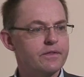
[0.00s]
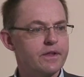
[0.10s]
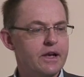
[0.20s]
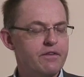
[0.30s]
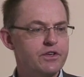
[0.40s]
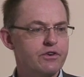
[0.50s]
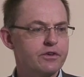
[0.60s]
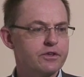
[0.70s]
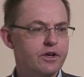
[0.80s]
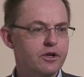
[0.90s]
The
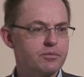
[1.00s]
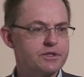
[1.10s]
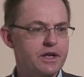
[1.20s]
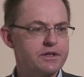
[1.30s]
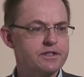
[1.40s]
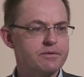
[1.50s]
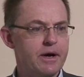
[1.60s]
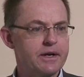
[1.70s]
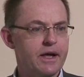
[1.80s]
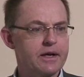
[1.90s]
eleven-year-old girl presented to
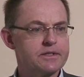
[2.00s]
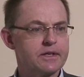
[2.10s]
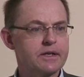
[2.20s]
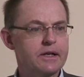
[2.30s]
Madagascar